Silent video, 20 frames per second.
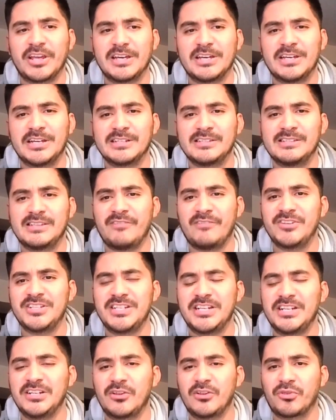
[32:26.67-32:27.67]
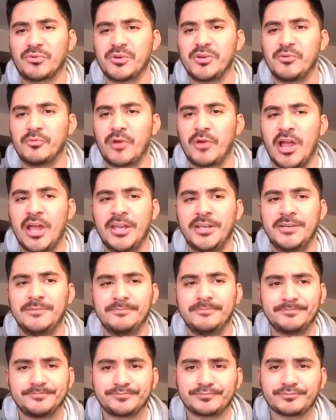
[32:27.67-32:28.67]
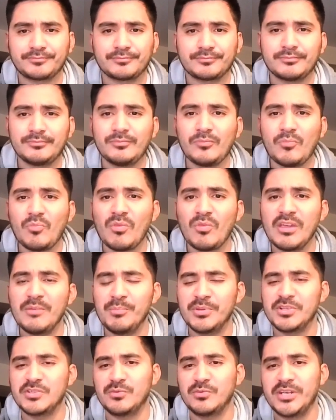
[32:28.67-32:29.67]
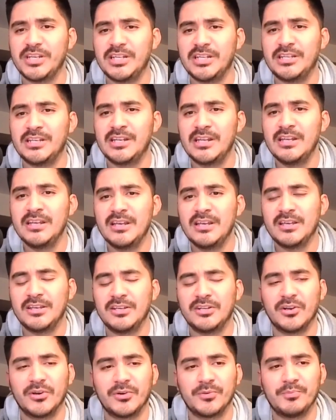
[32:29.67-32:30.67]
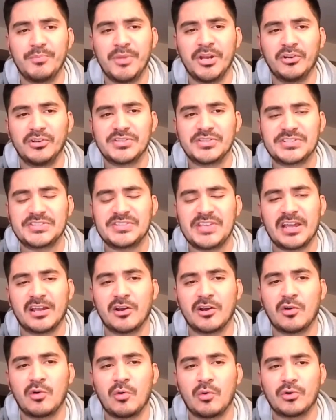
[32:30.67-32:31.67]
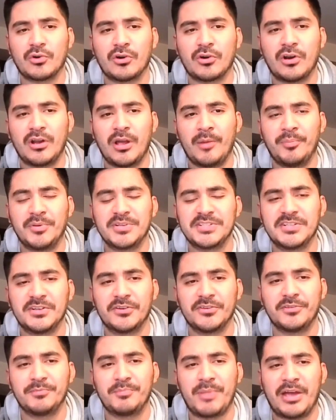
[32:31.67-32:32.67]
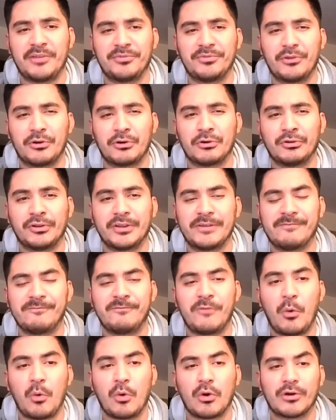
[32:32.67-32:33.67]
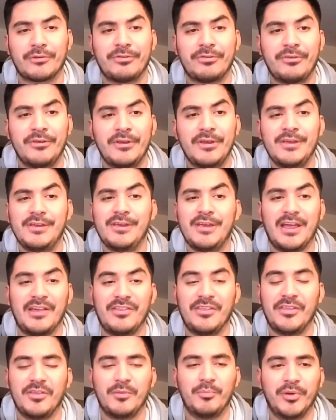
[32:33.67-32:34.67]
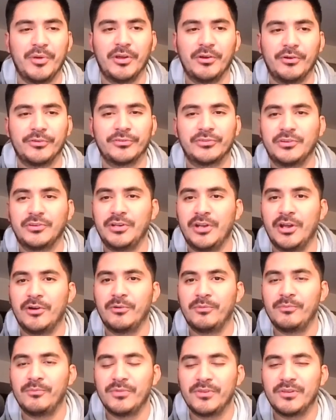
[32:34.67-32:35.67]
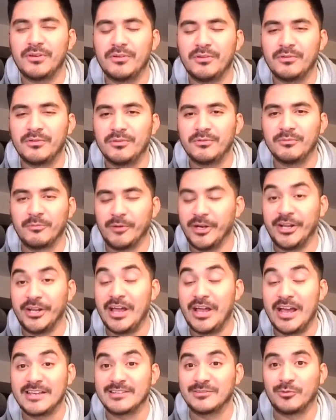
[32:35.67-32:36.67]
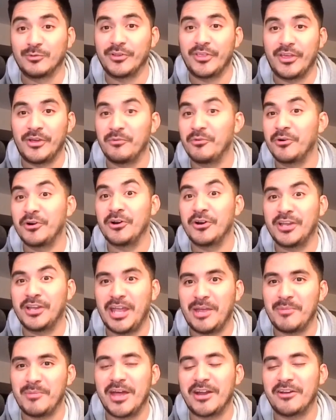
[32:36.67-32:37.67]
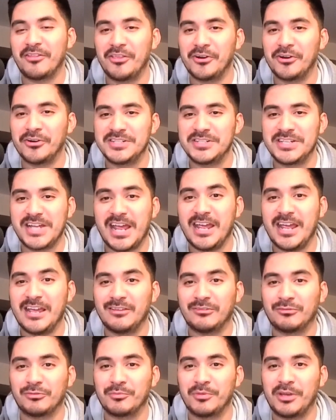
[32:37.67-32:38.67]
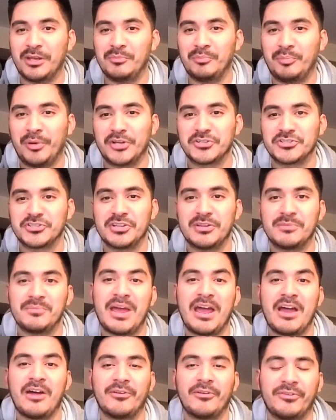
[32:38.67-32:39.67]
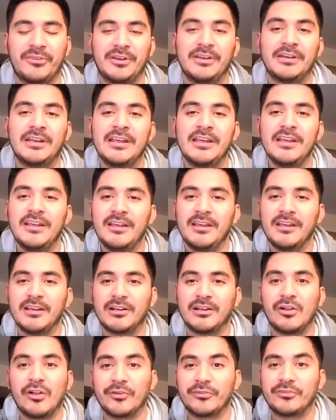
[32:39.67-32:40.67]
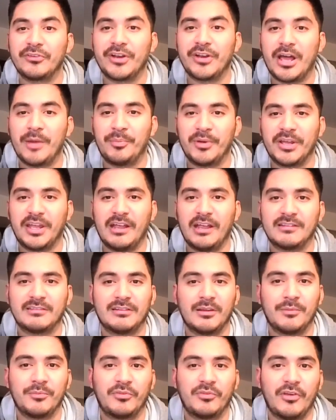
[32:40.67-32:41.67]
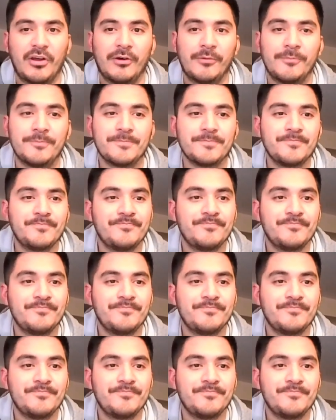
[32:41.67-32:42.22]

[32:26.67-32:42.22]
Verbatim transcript: like a 17 to 3 run. Yeah. Between, you know, middle of the second quarter up until about early fourth. And then the Bills, you know, realized where they were, came out of their daze from getting punched in the mouth, and closed it up against them. So,